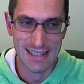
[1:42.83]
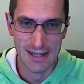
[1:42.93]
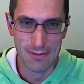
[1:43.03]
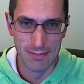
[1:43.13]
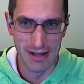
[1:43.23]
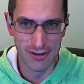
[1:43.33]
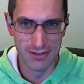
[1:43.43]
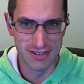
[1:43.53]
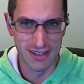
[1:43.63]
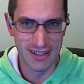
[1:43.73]
But I
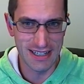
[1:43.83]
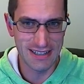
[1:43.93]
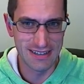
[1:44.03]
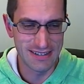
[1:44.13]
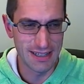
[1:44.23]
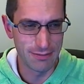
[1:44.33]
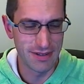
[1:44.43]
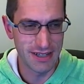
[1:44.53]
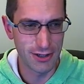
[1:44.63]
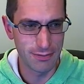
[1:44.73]
also like the term that
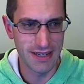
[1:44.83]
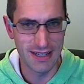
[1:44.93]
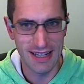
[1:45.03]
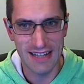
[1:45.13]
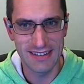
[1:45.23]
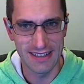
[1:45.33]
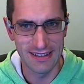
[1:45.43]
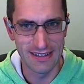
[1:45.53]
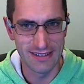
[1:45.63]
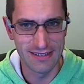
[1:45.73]
it could be in
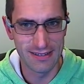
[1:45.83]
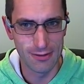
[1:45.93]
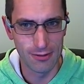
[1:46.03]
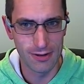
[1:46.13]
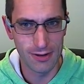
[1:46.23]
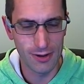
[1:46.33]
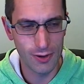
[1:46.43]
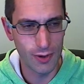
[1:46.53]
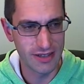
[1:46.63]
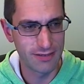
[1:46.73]
Latin, as
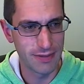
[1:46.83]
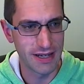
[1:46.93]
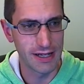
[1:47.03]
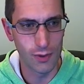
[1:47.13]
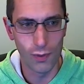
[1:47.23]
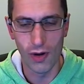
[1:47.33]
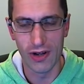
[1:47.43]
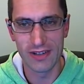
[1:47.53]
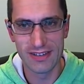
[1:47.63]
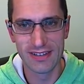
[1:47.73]
quid being
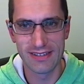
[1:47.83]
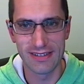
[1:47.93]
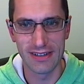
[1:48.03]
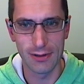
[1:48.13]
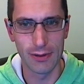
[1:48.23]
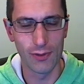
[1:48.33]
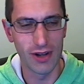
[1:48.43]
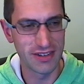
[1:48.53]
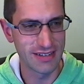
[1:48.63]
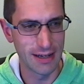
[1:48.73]
what. So it could be
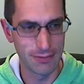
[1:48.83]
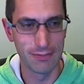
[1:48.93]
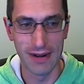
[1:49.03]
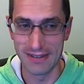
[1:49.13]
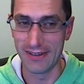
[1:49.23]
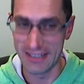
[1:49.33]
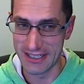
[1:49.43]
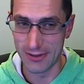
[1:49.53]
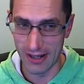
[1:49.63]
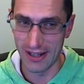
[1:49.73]
what's up, but I do actually
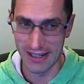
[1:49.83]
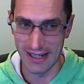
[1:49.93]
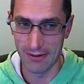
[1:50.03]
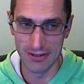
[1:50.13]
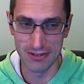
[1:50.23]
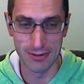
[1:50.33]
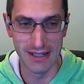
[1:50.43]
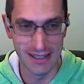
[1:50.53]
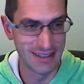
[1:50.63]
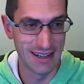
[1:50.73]
quite like that one as
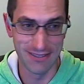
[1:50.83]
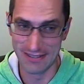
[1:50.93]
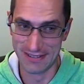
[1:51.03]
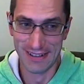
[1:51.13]
well. That was